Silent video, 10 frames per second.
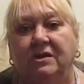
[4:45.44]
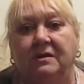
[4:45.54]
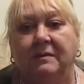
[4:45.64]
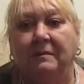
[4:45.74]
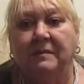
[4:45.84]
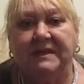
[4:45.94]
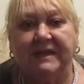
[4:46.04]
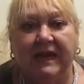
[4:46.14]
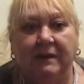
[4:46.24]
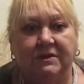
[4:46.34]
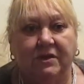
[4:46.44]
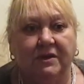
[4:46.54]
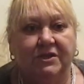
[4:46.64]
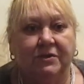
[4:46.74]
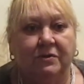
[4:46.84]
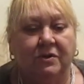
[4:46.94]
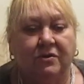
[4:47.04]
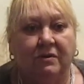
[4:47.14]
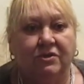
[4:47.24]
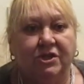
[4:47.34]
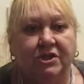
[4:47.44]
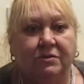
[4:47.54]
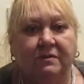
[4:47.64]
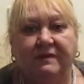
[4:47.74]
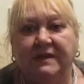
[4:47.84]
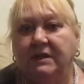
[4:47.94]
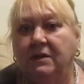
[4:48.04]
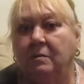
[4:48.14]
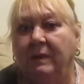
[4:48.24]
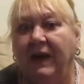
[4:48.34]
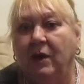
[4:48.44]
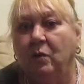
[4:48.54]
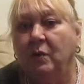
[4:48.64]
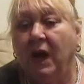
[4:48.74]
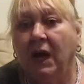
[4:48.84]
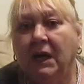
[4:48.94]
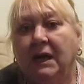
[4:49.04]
Remember me saying I was going to crochet to a video by Una?